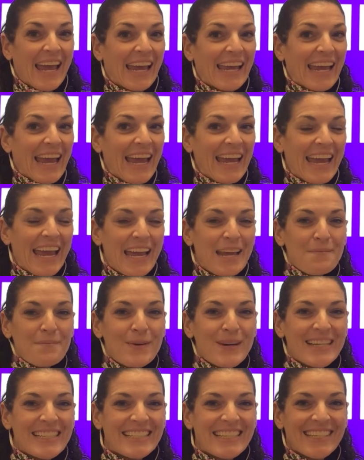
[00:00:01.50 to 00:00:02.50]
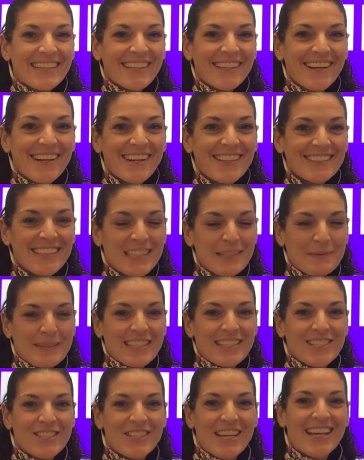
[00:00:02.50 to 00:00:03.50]
Hey, boys and girls, it's
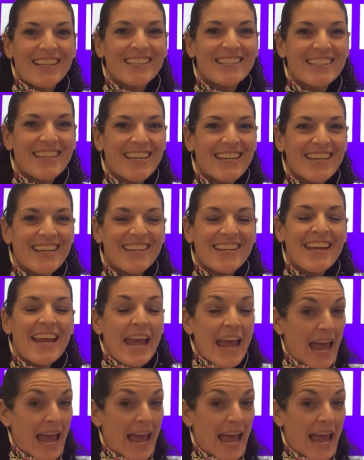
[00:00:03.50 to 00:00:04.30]
Mrs. Johnson.